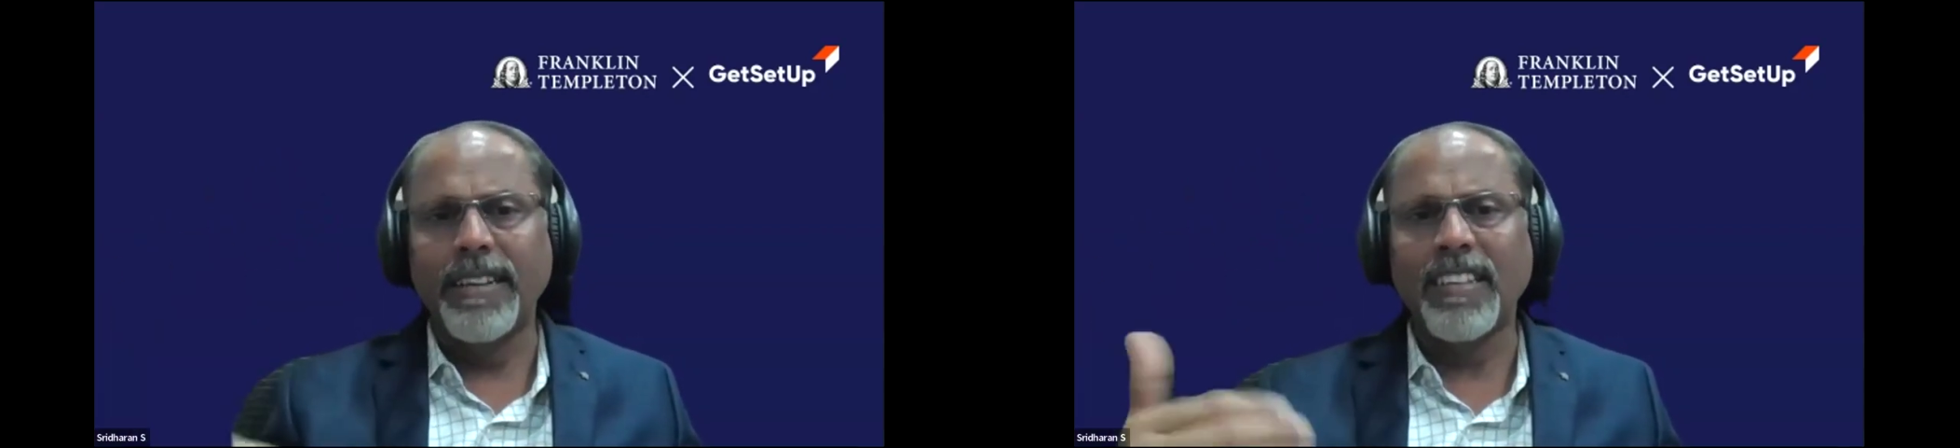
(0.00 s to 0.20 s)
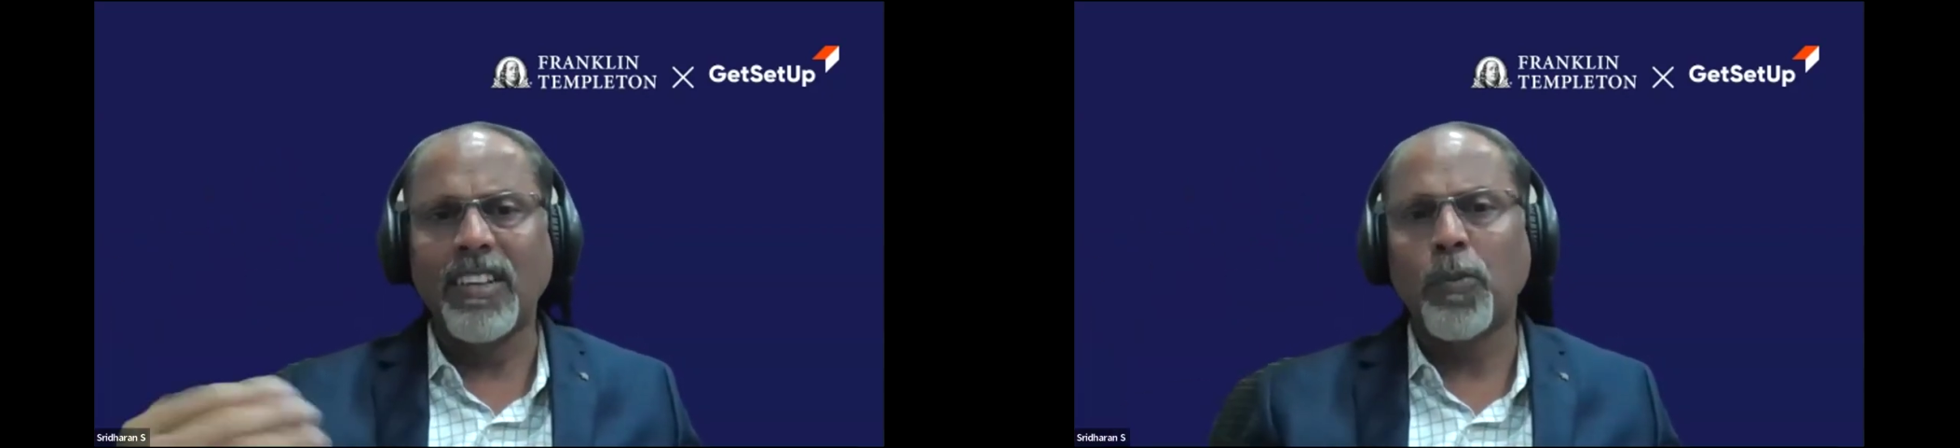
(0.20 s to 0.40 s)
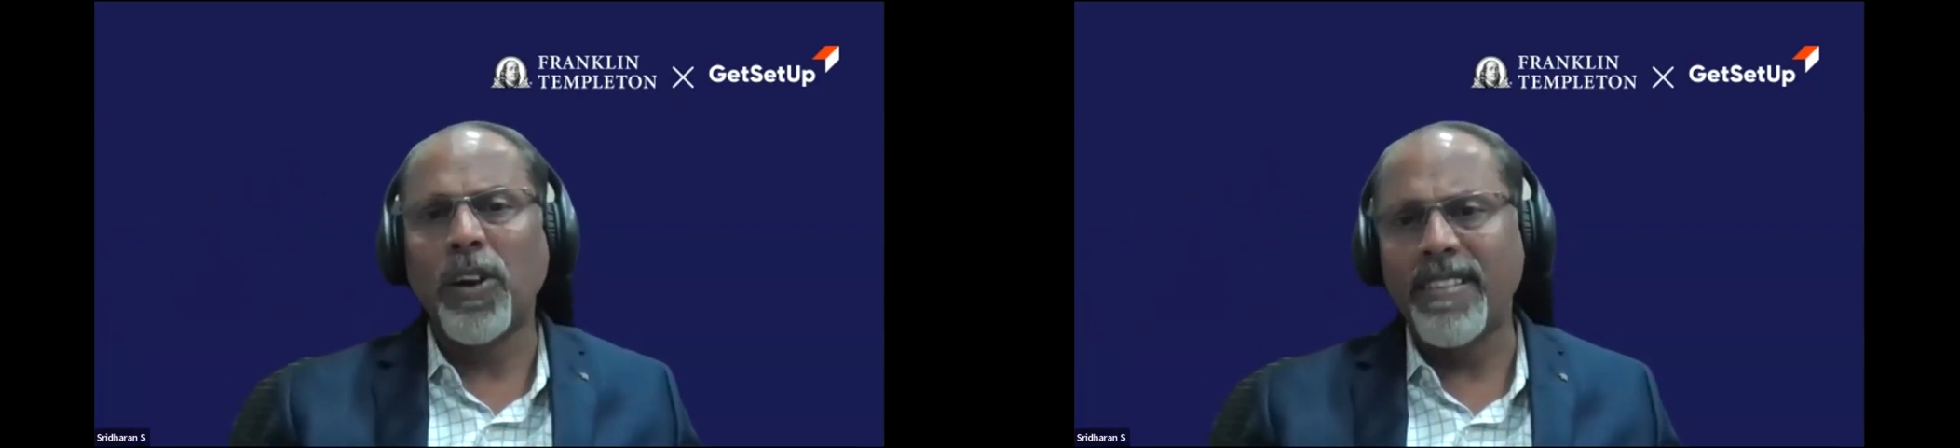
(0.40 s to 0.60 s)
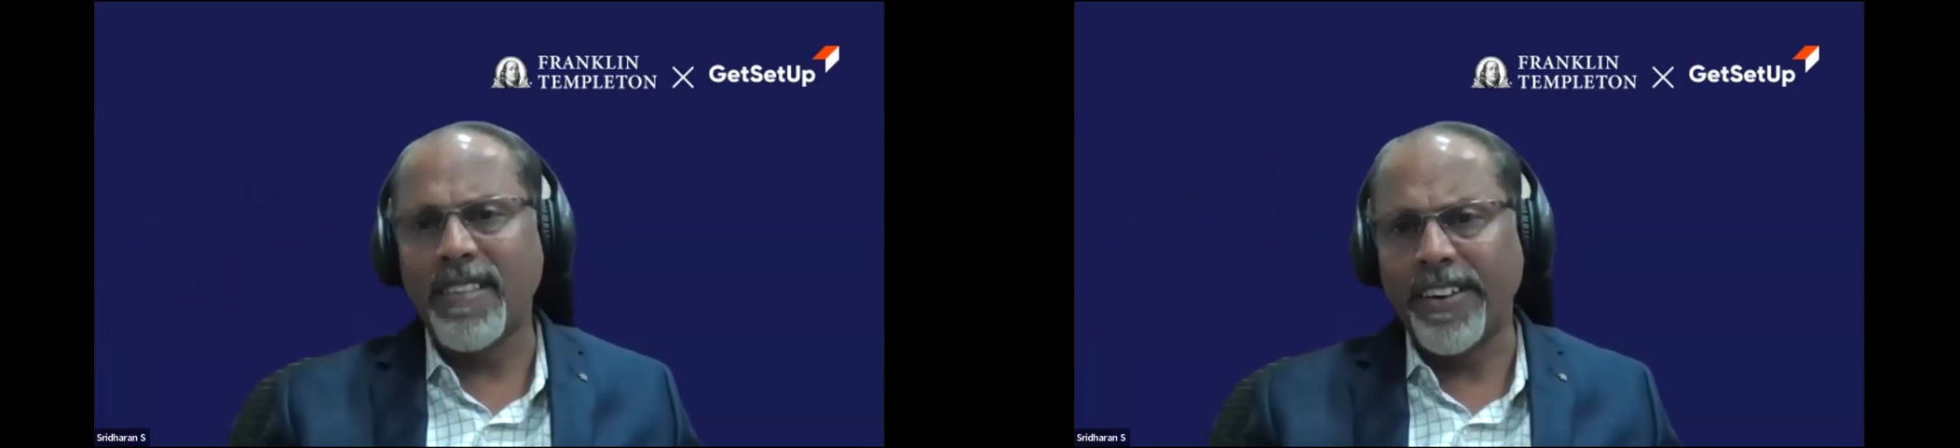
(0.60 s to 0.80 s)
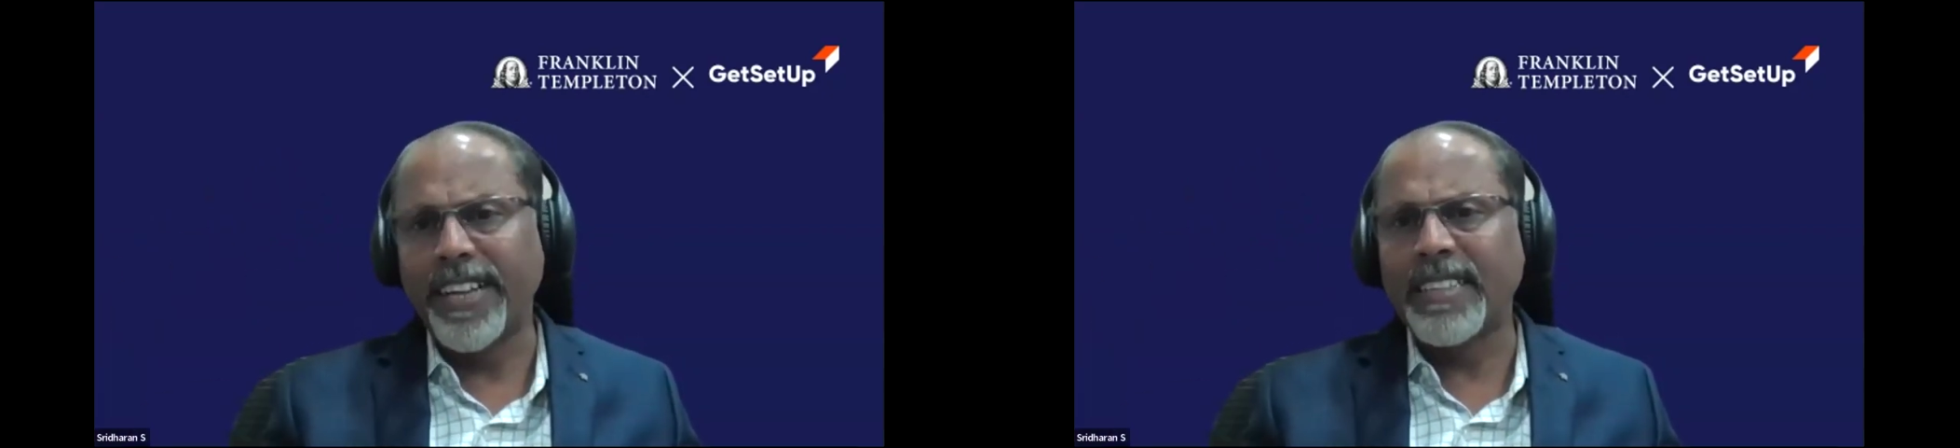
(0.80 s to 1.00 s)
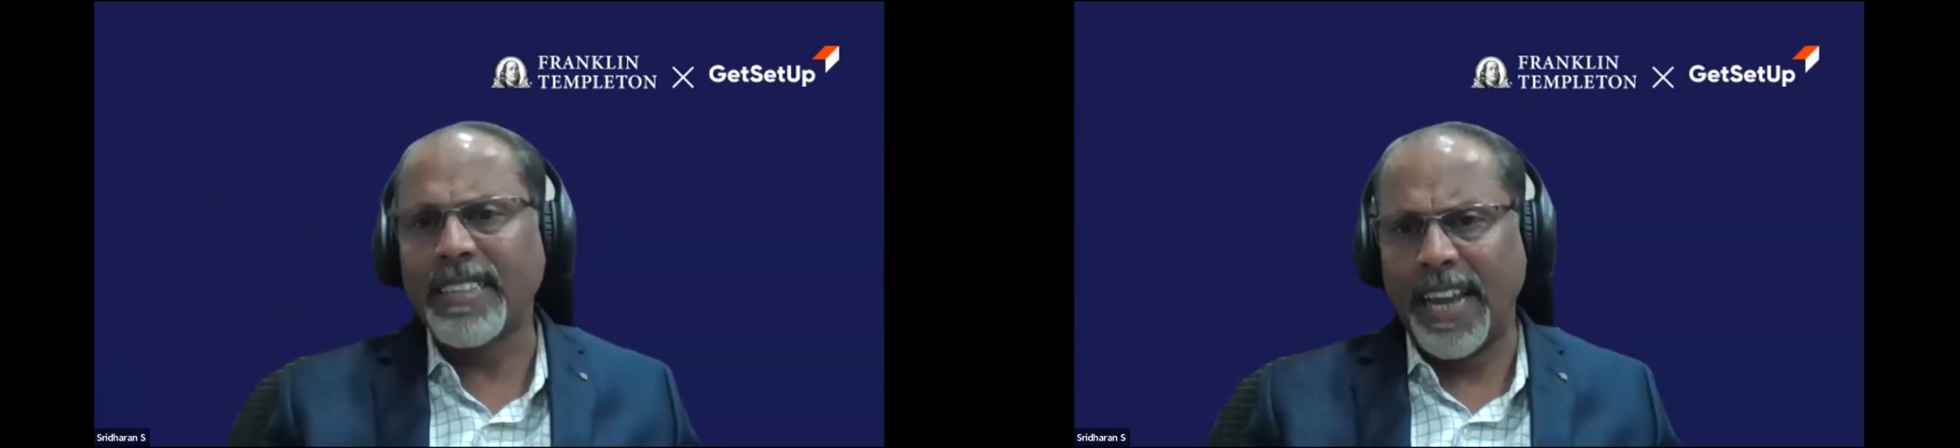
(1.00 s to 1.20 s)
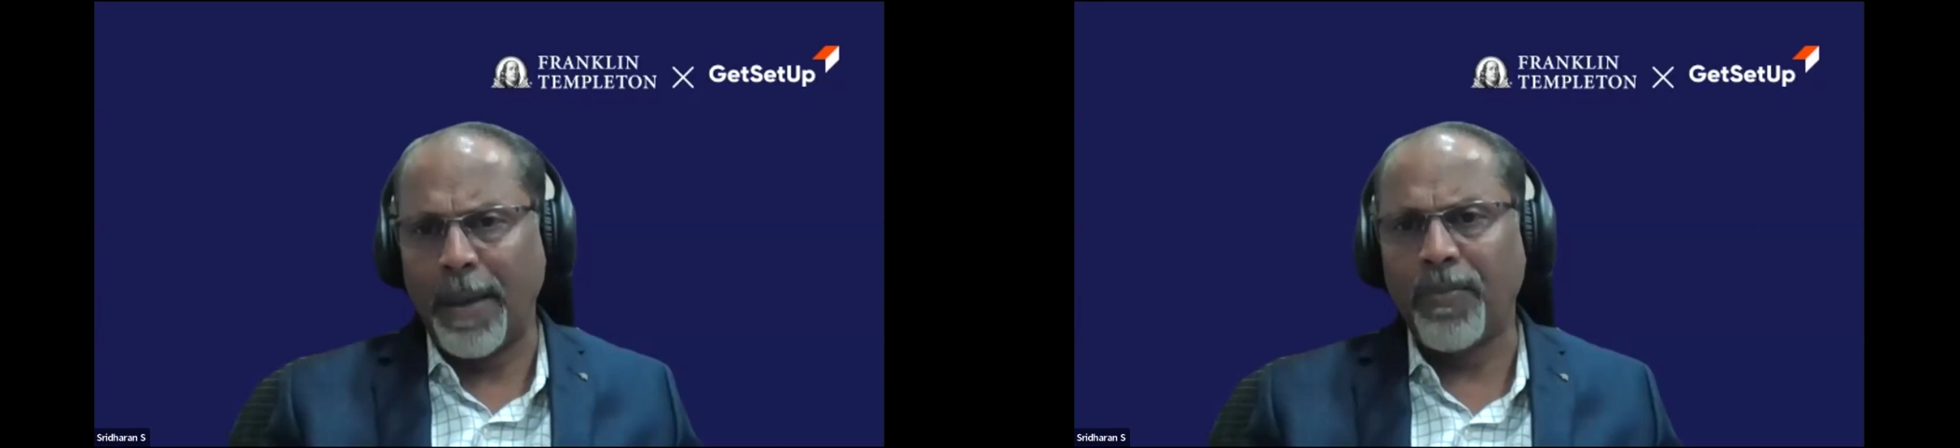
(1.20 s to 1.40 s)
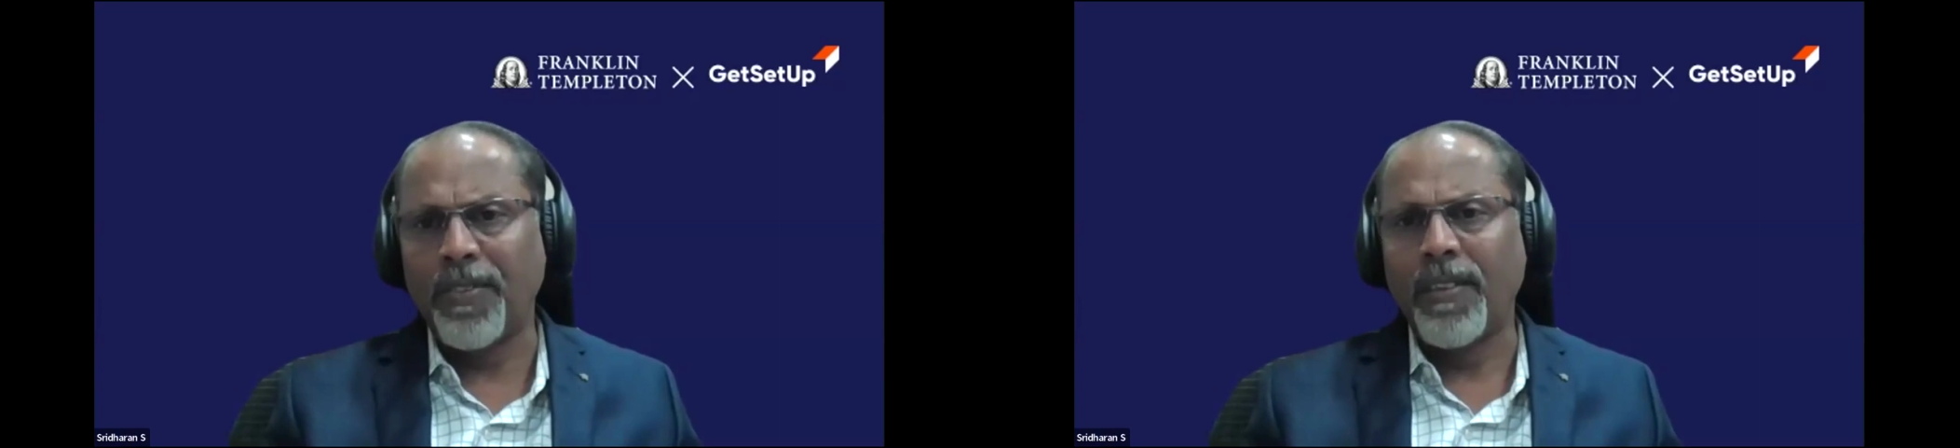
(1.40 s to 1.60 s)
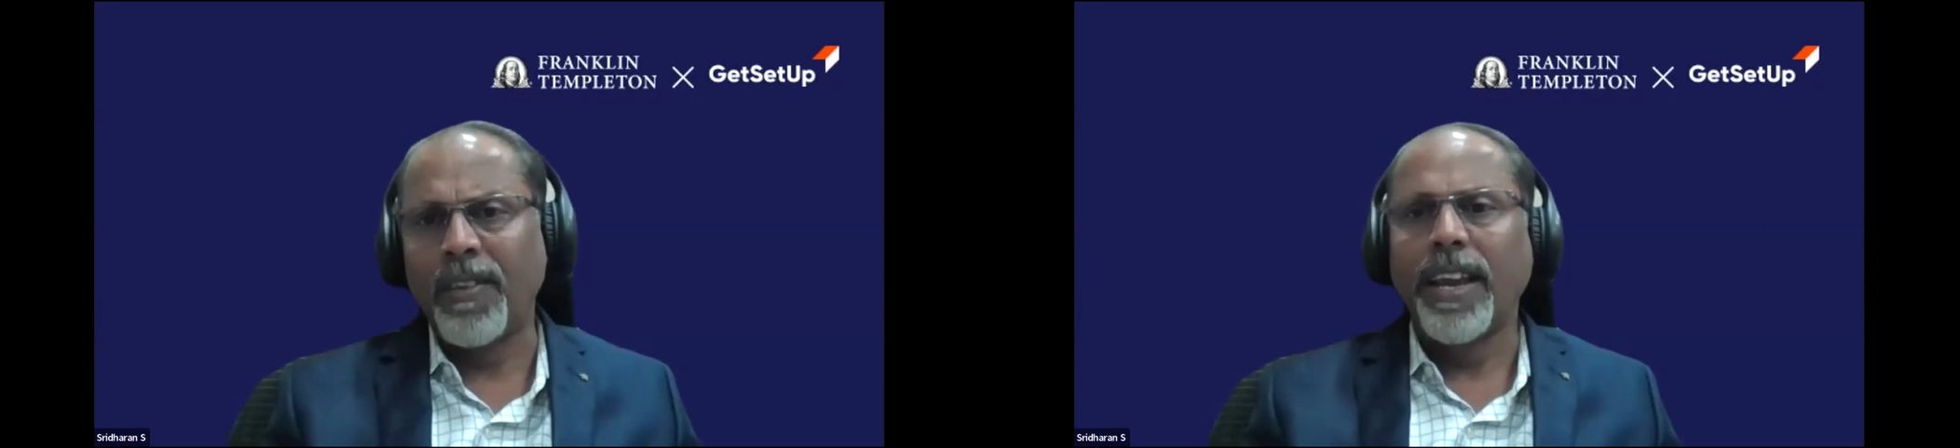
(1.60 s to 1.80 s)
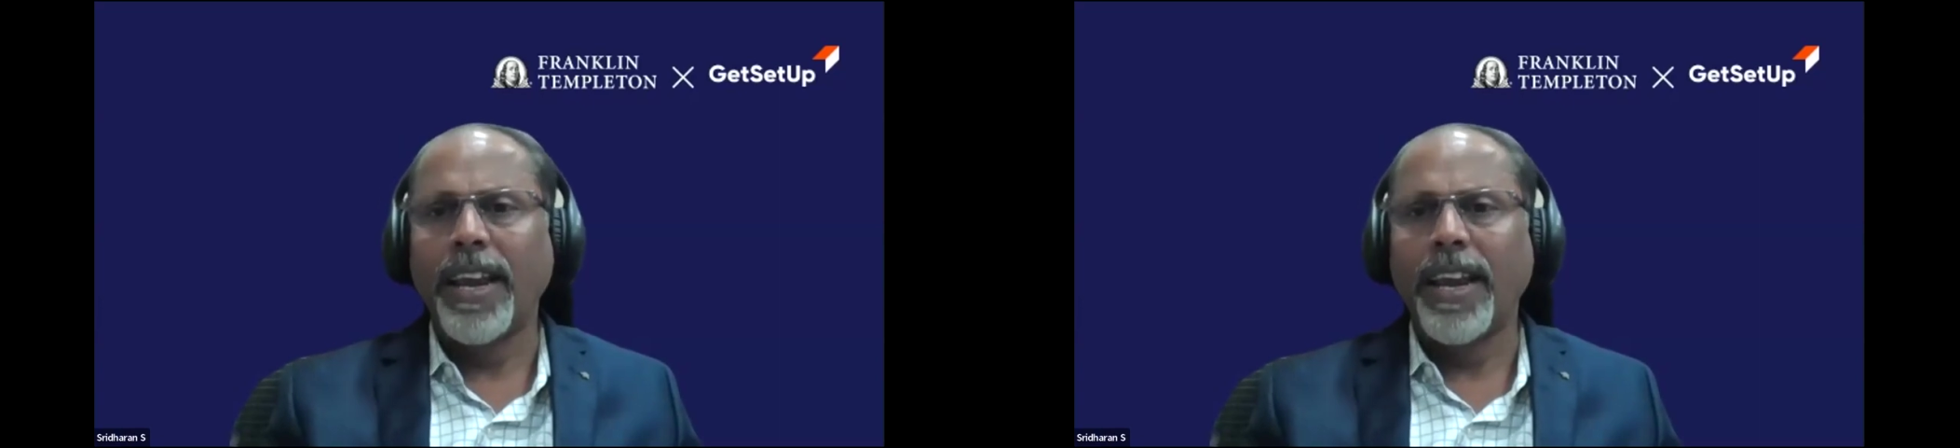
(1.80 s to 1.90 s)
that is 6.7x times